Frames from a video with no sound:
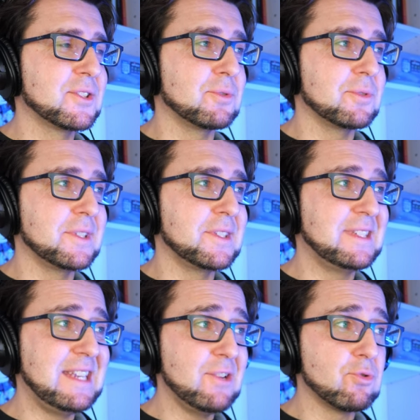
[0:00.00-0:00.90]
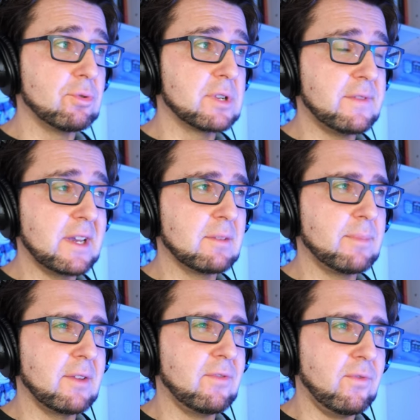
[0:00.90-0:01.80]
so 0 divided
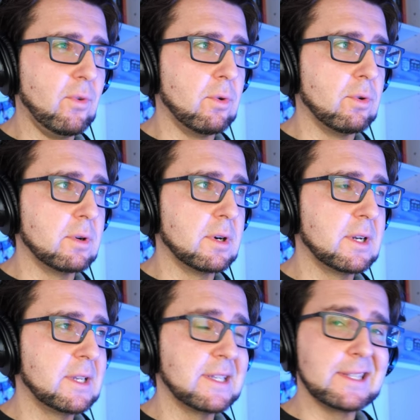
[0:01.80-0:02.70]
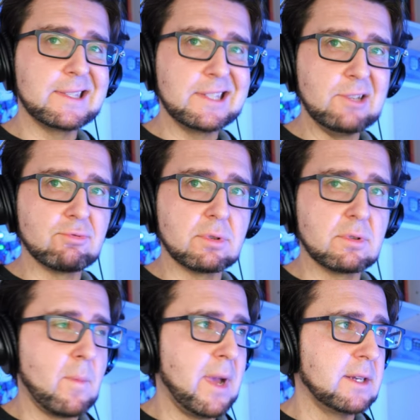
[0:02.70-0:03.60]
by 4 is 0,
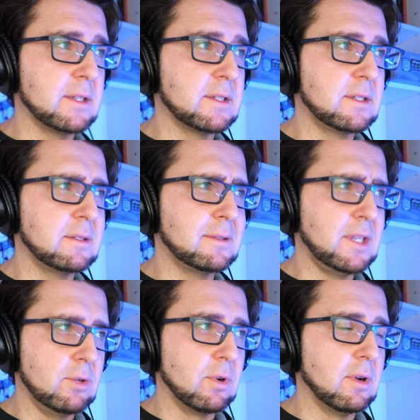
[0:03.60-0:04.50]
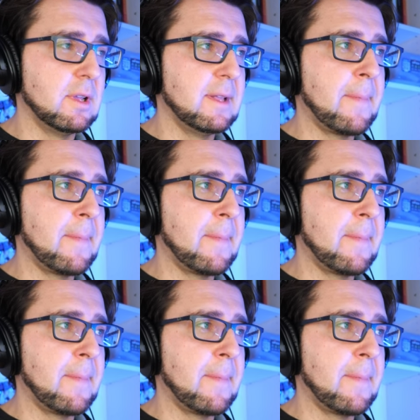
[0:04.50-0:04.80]
reminder 0.